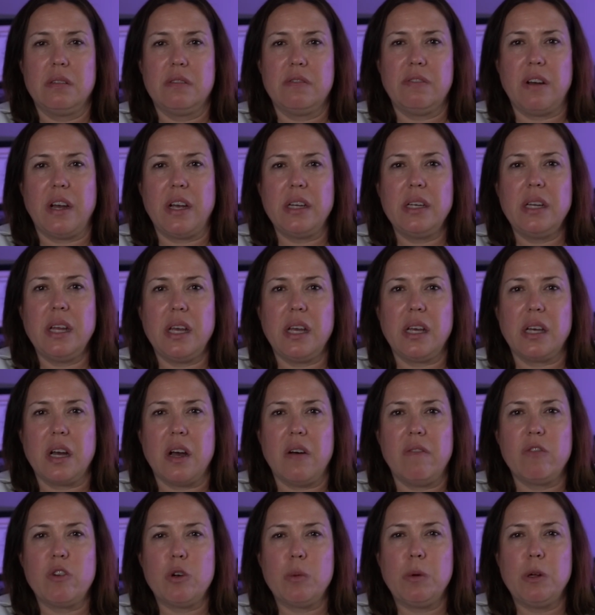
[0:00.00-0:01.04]
Find a
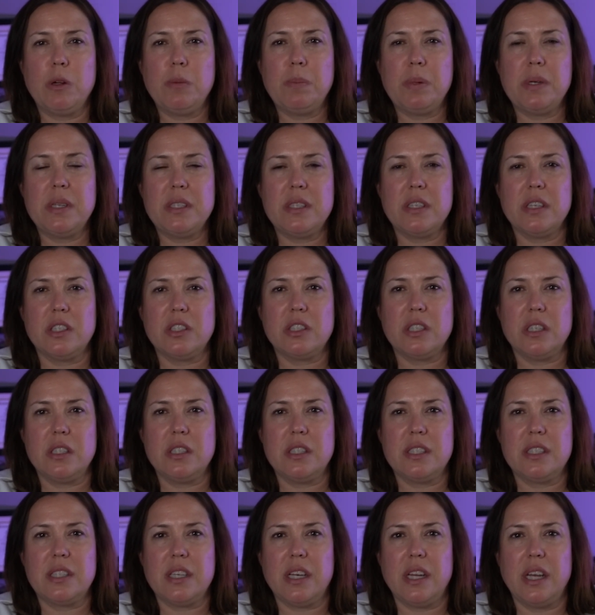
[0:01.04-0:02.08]
comfortable position
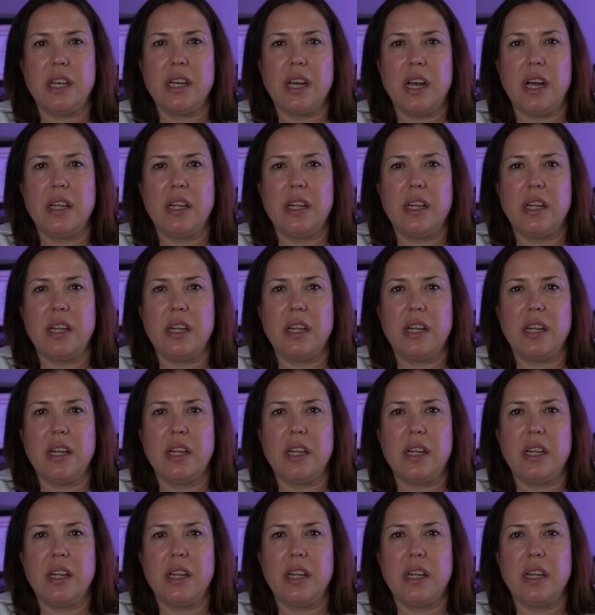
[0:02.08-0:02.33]
sitting